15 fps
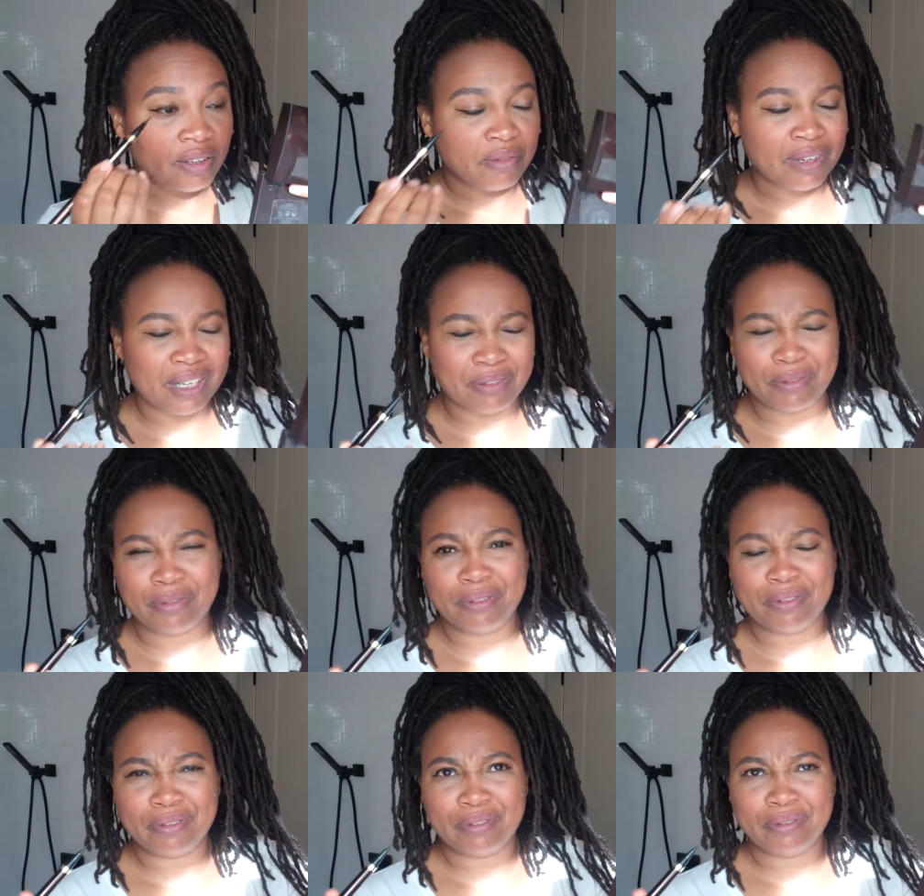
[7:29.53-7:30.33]
Where,
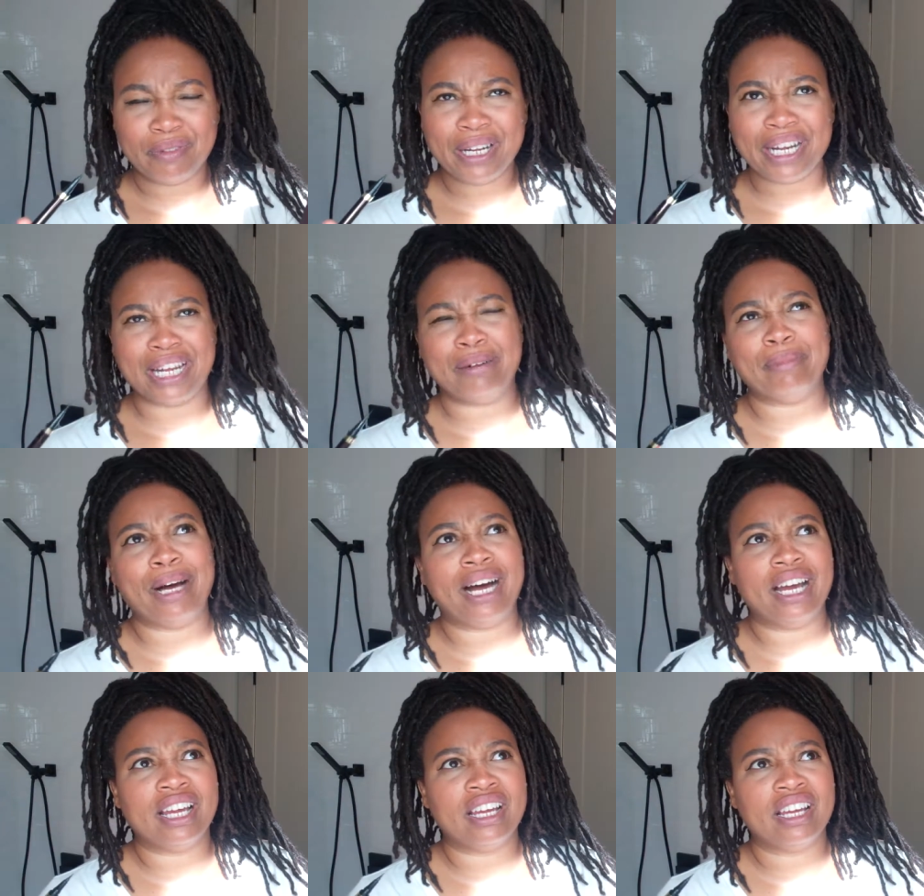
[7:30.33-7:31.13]
where am
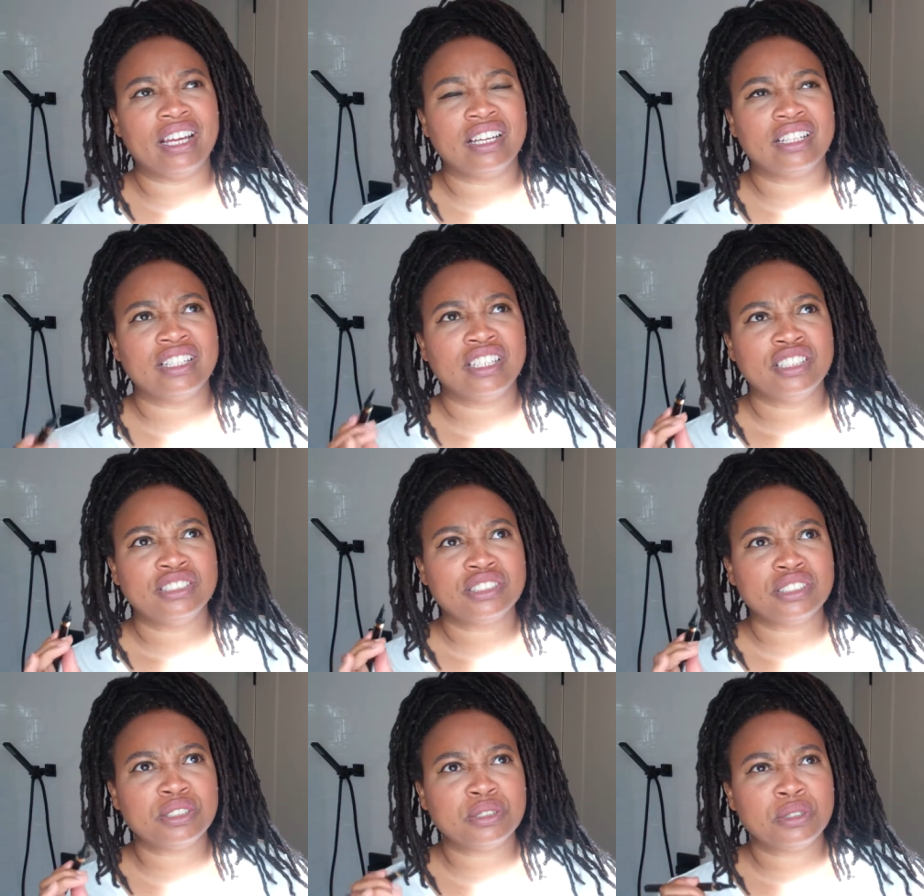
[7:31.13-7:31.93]
I?
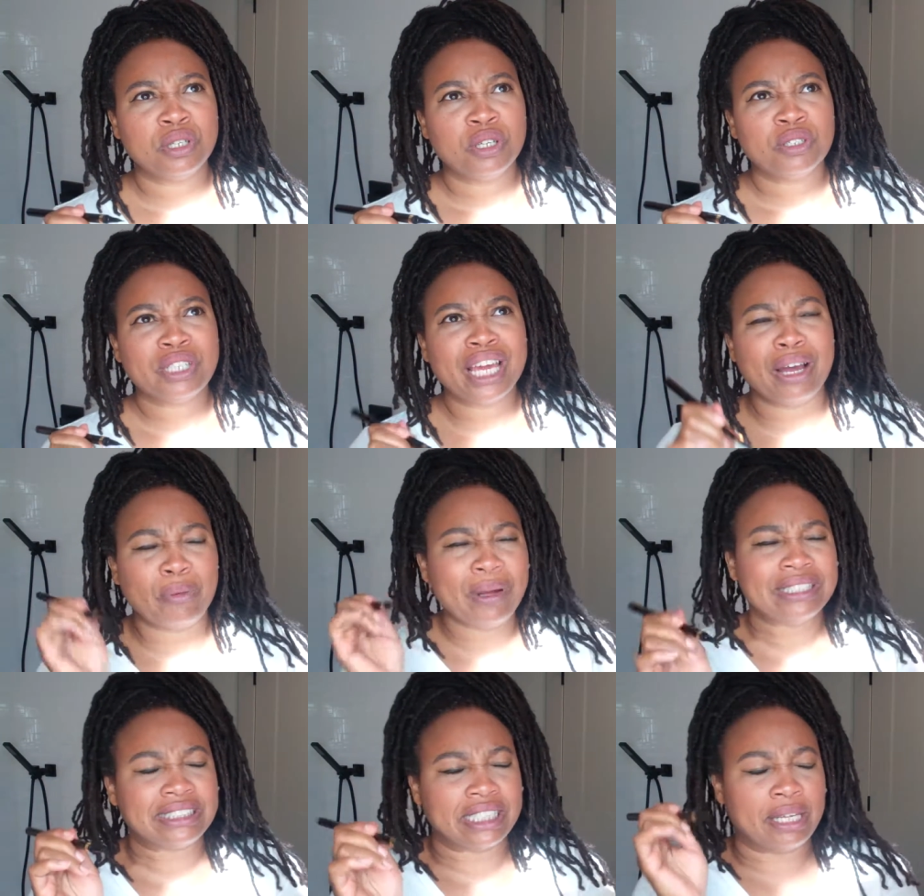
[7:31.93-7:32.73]
So yeah,
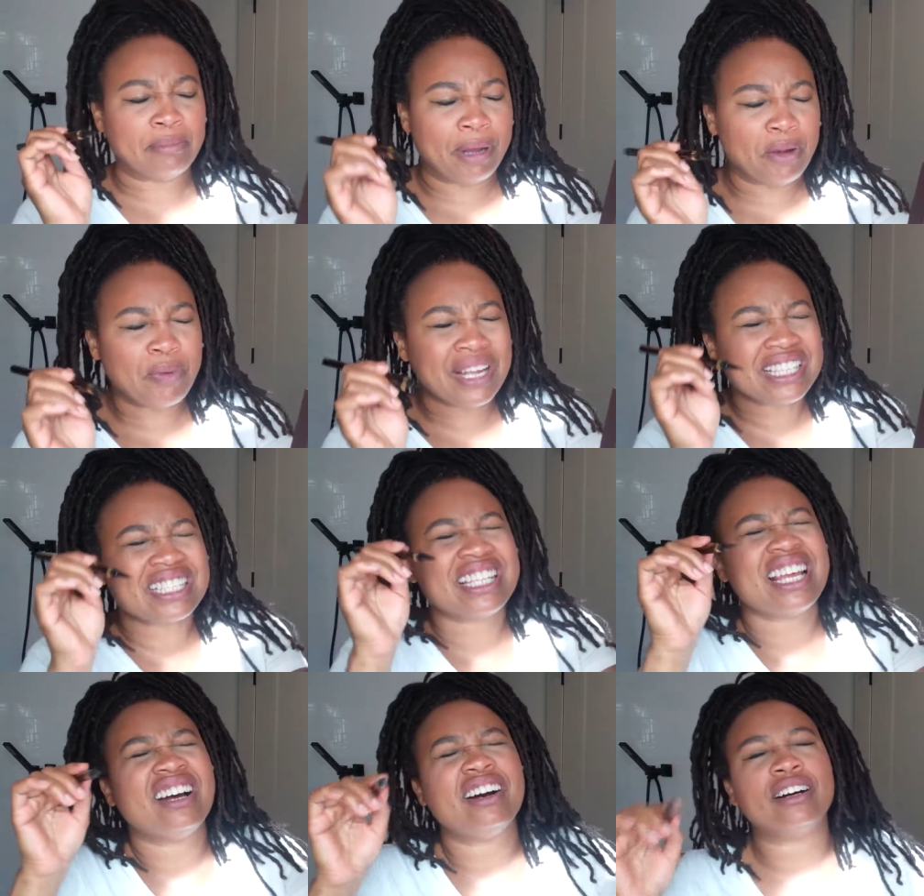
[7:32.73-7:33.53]
Wednesday. My
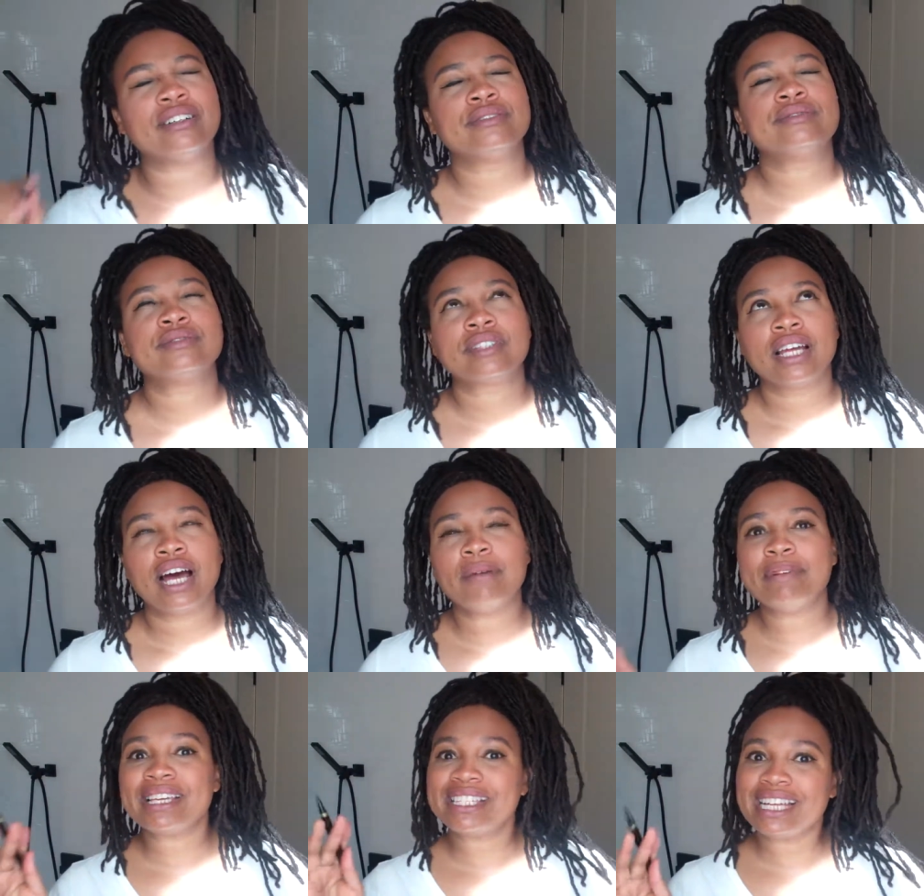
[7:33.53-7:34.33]
Wednesday. Oh,
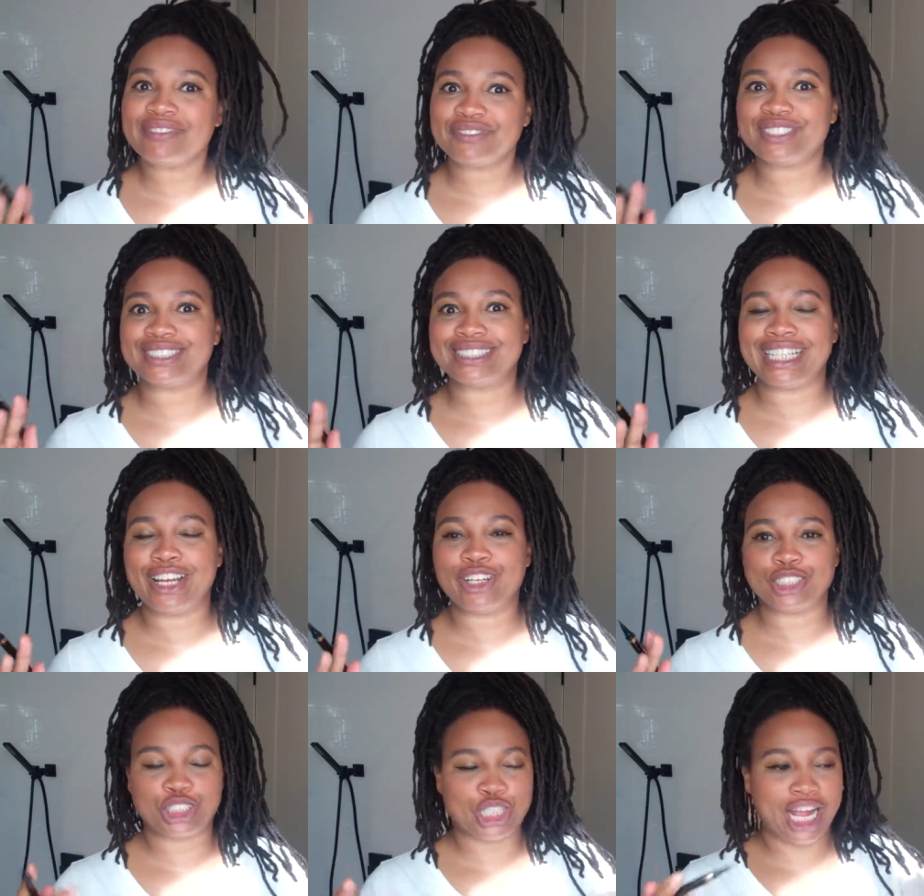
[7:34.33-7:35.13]
I just have to stay
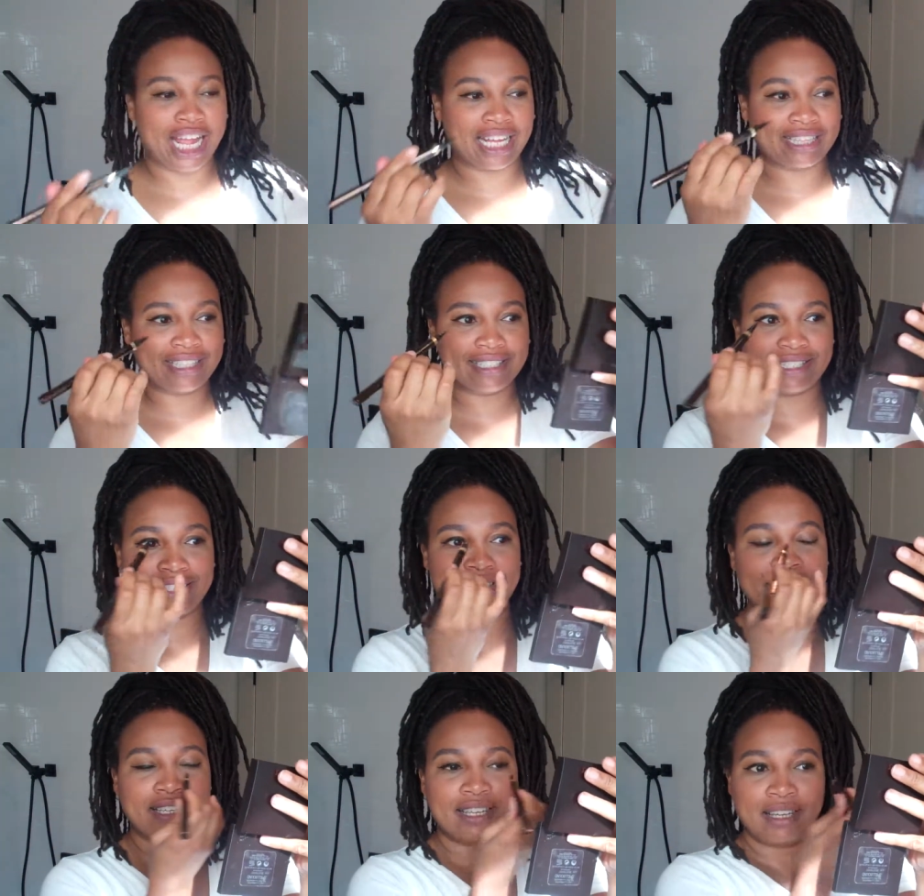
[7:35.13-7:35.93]
on track. This
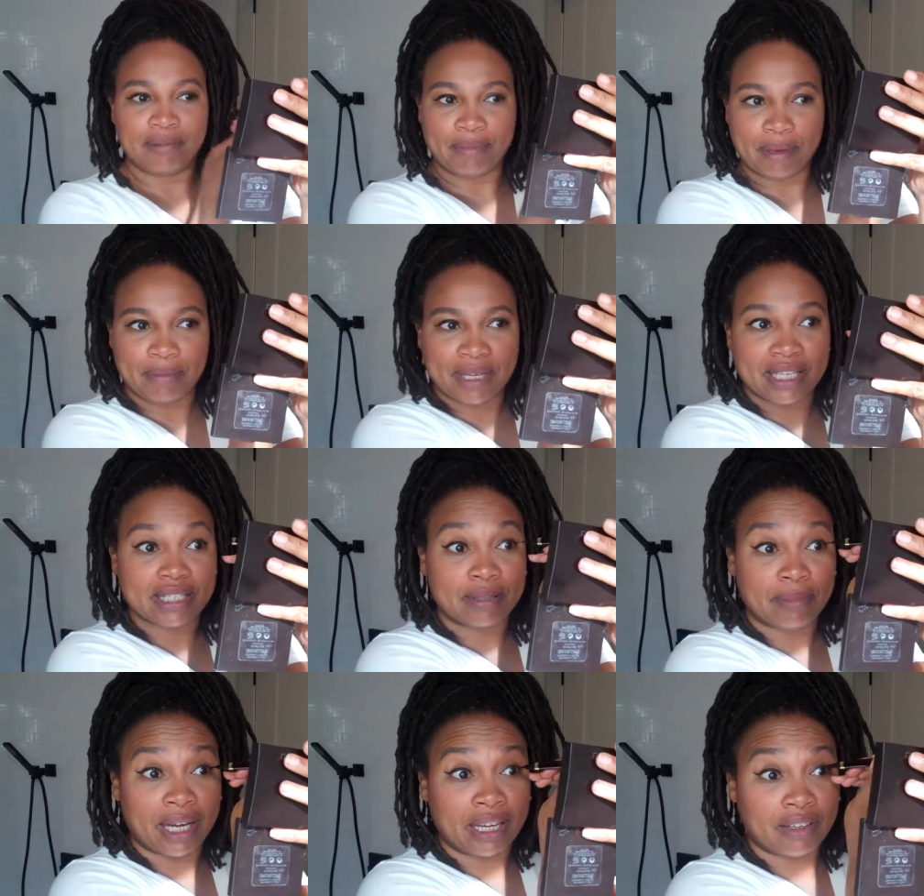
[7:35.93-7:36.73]
is maybe because
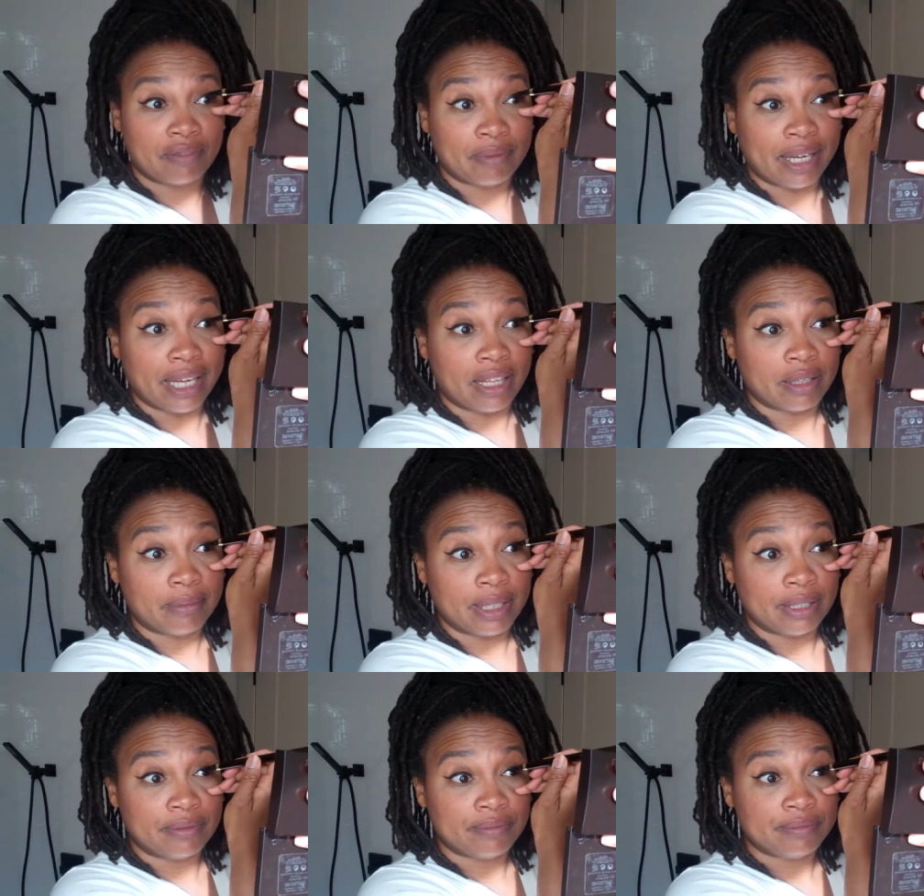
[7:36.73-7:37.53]
I'm out of my
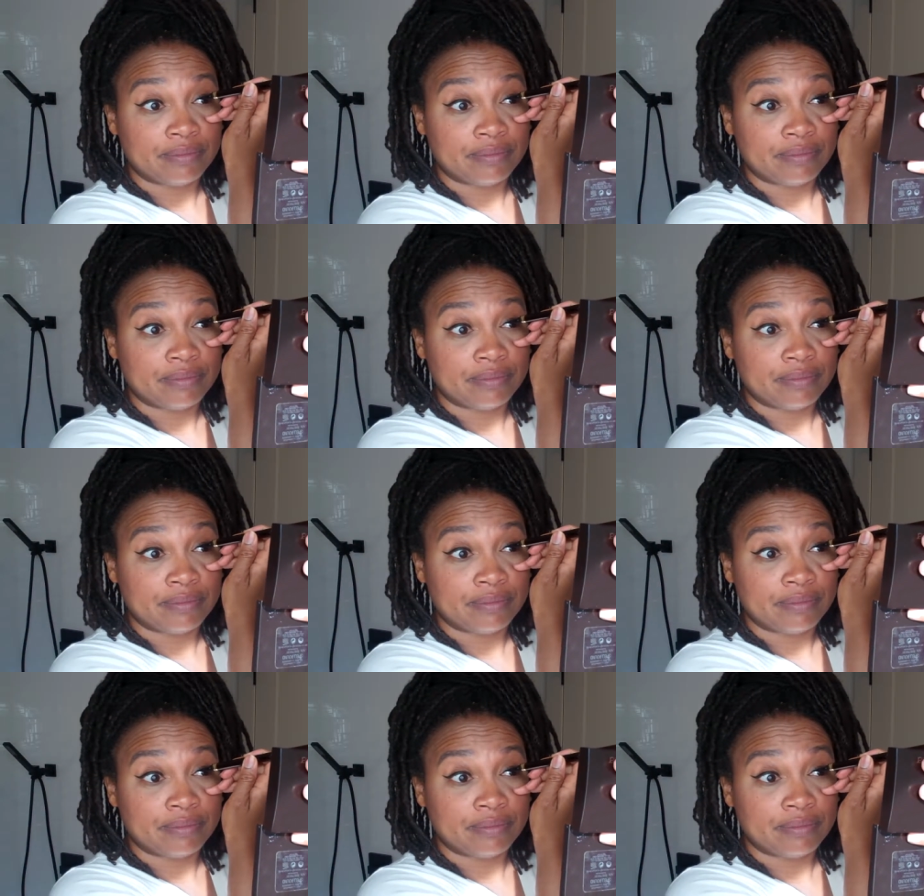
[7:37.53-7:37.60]
element.